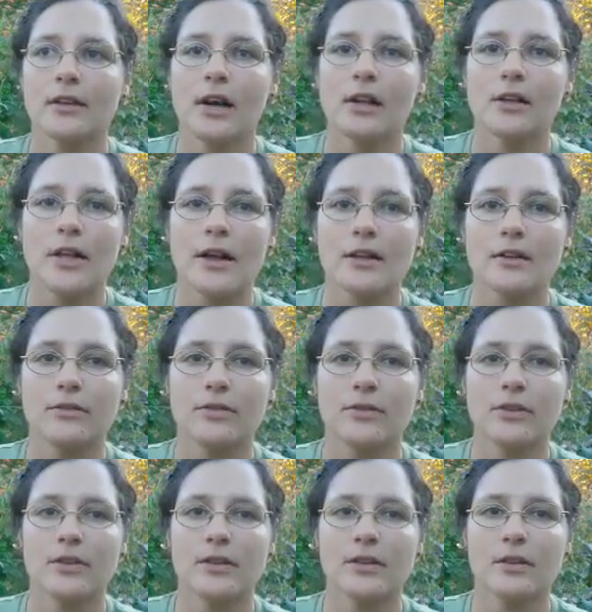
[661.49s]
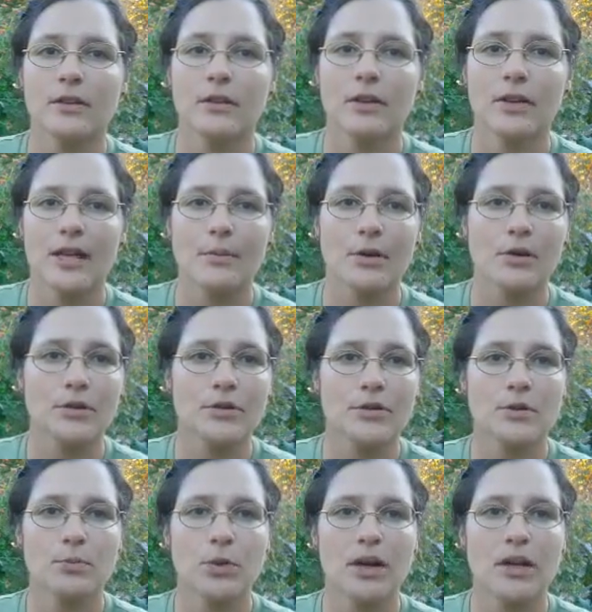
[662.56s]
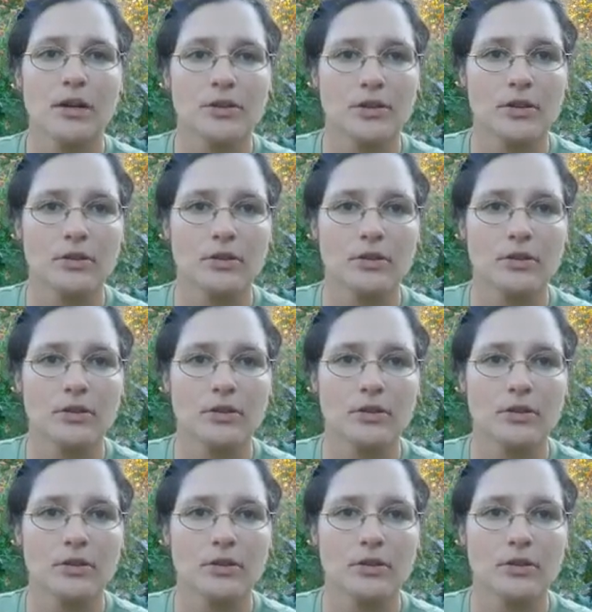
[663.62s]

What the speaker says: a lot of chemicals sprayed on your